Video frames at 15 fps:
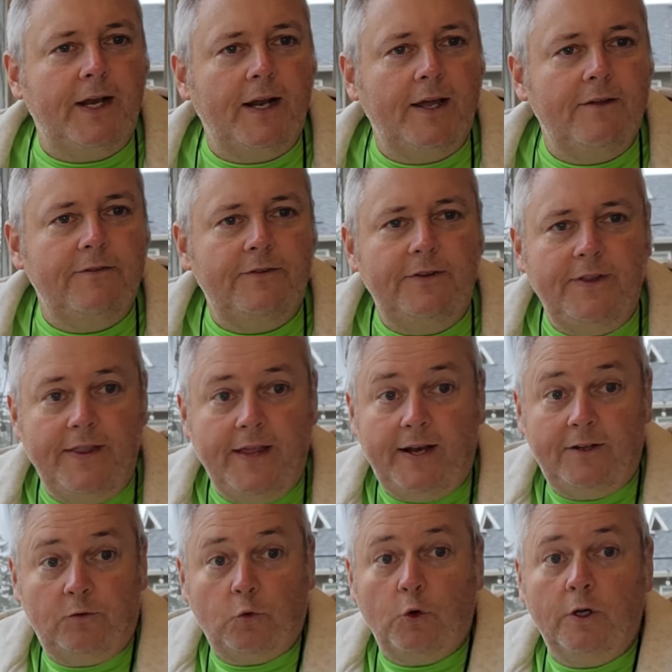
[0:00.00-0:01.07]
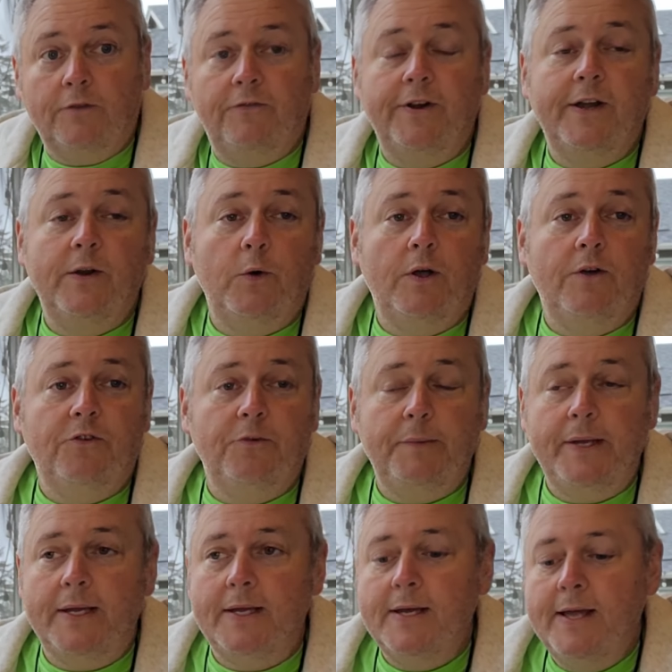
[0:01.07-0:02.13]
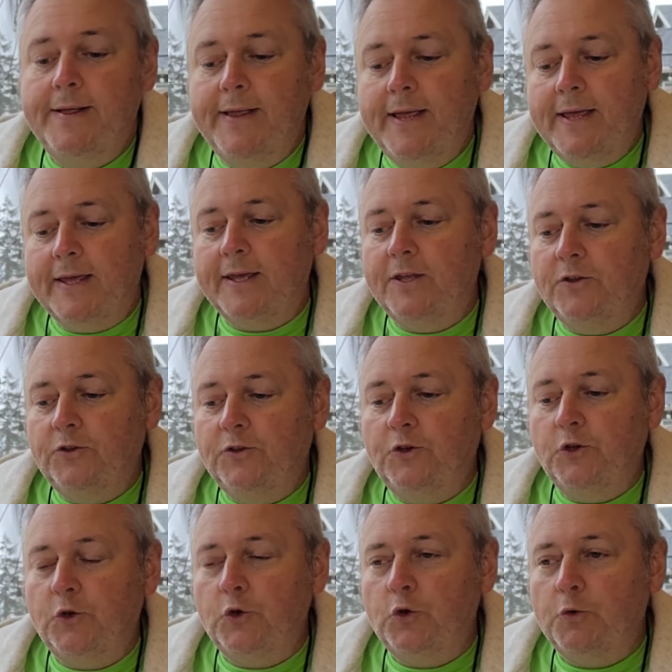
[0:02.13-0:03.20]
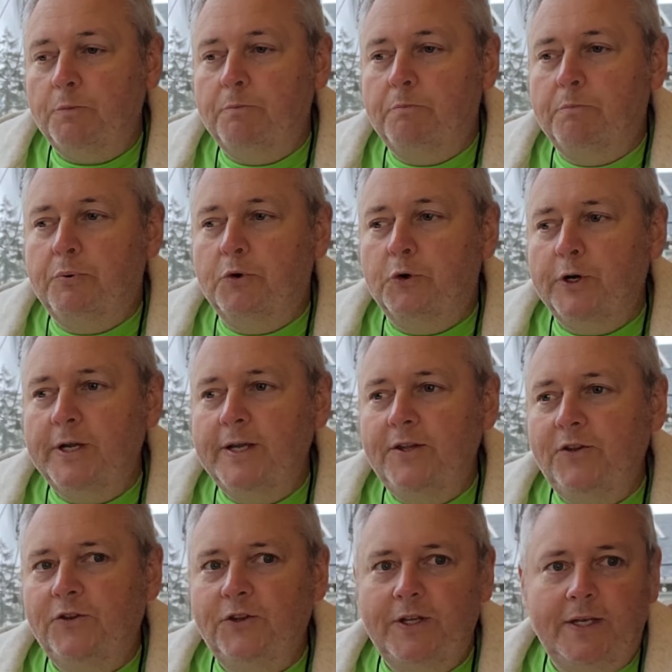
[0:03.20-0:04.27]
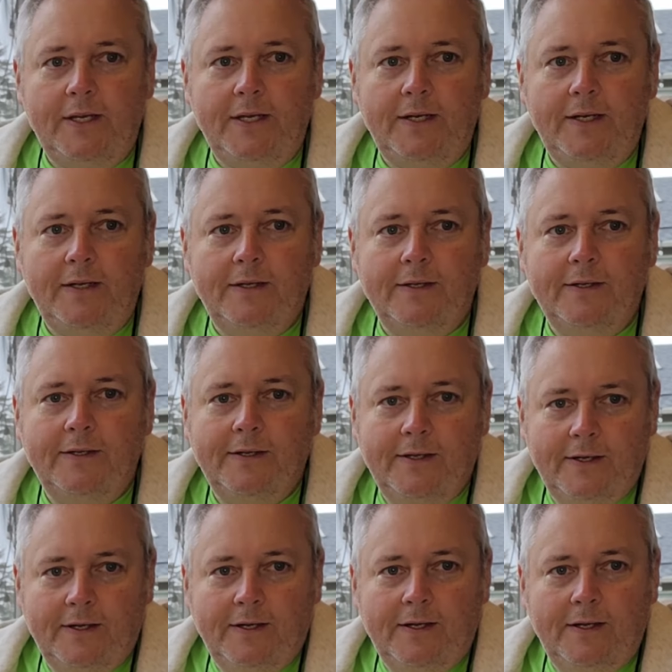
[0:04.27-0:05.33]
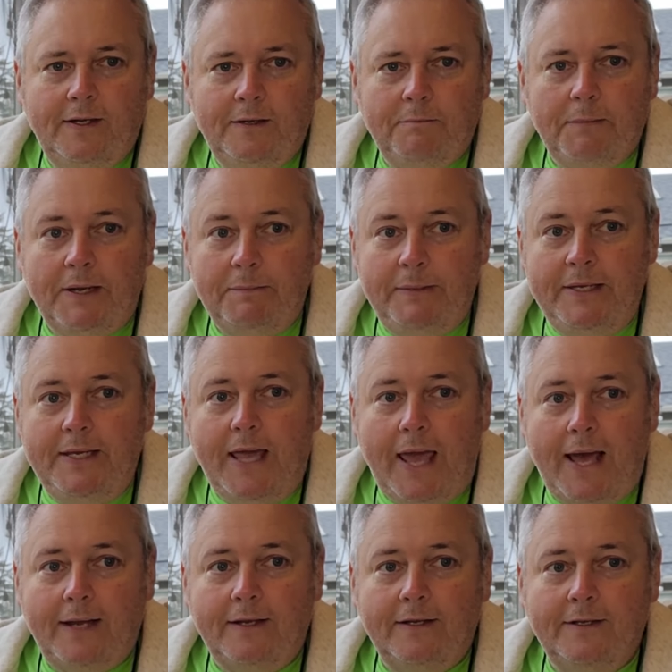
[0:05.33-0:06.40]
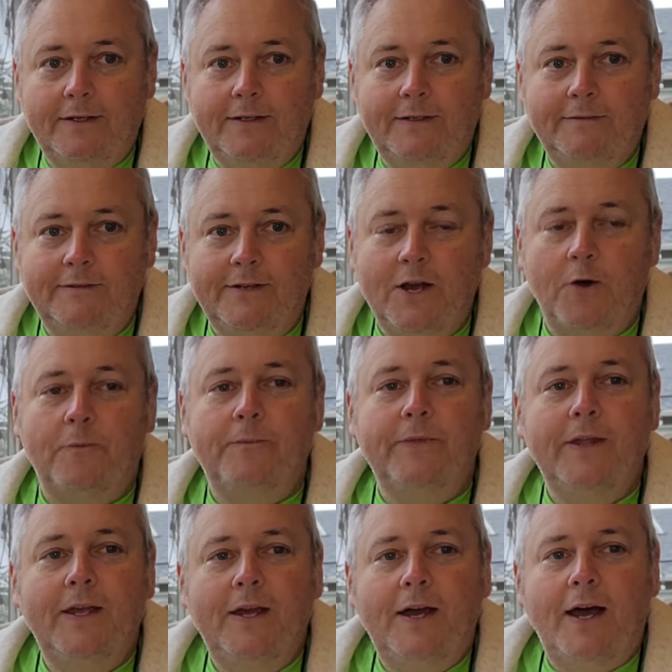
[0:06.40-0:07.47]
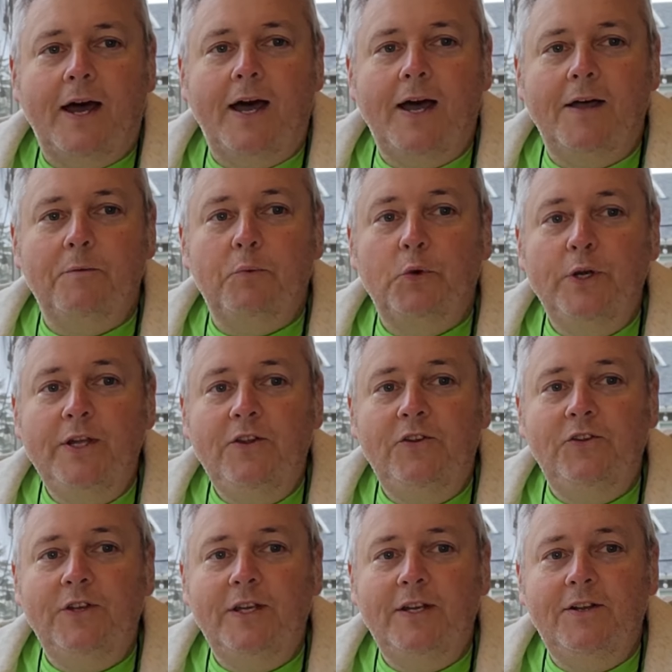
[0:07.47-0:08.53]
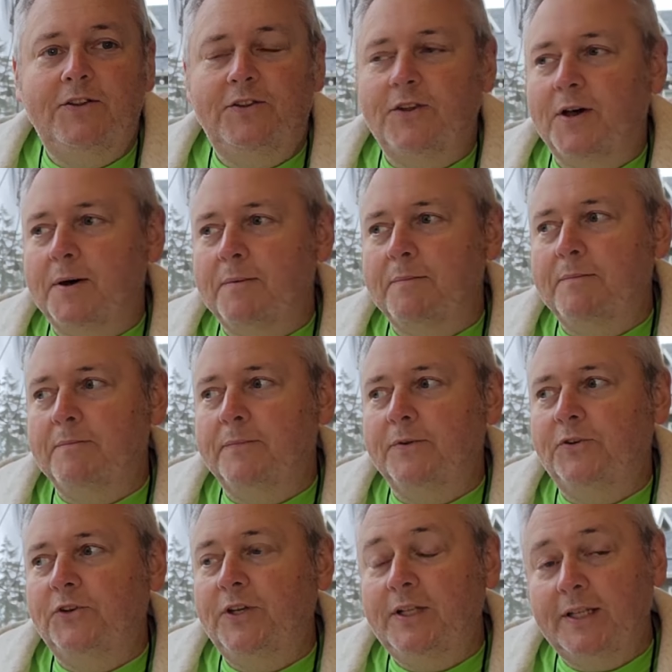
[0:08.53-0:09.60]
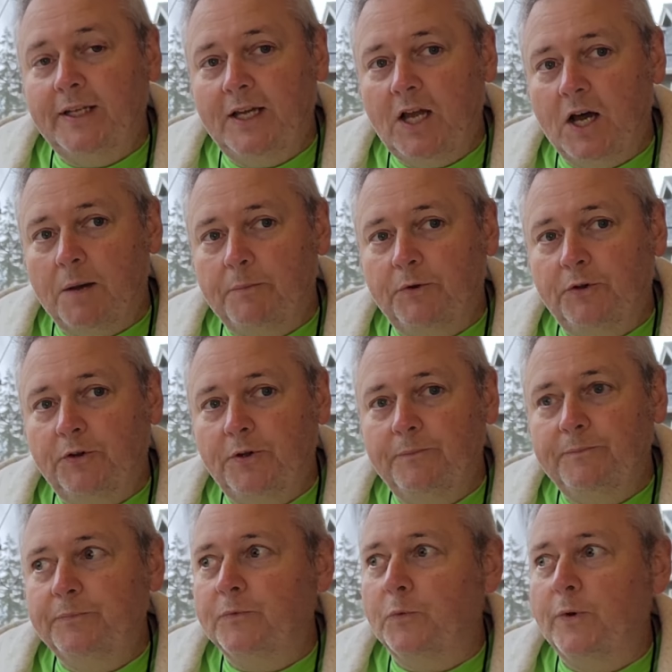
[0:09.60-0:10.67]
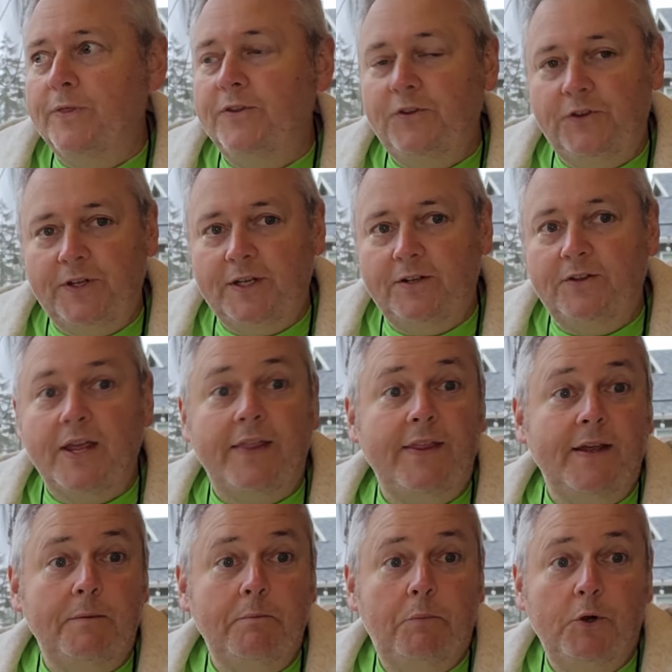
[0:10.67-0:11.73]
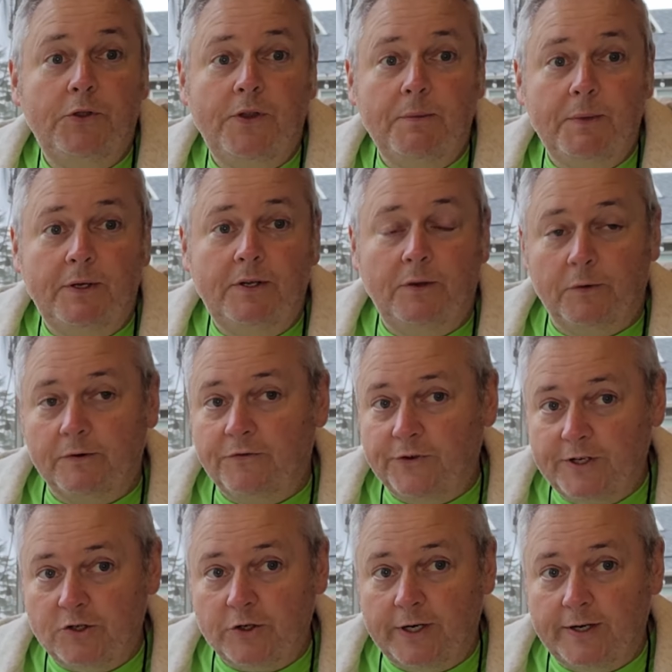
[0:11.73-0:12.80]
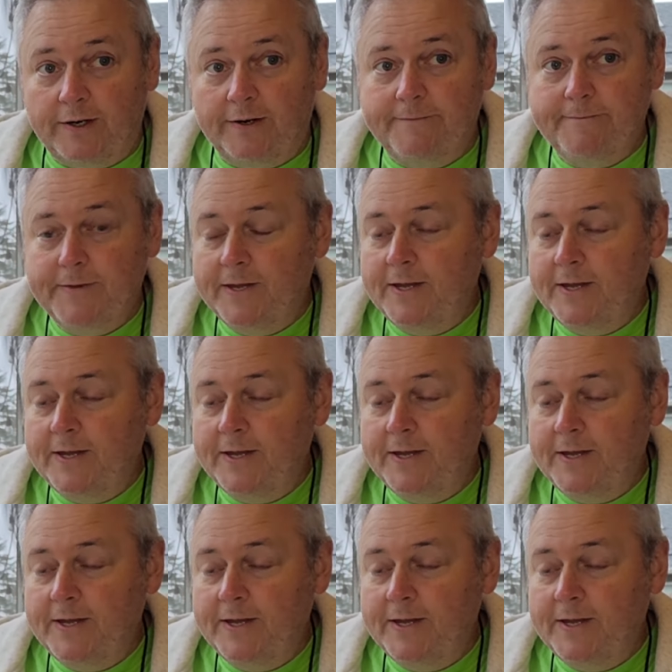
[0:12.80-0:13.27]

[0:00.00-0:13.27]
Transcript: that has worked very well for me is to pre-seed my bee cat. No, pre-seed some seedling cups with the seeds and then put them into the refrigerator.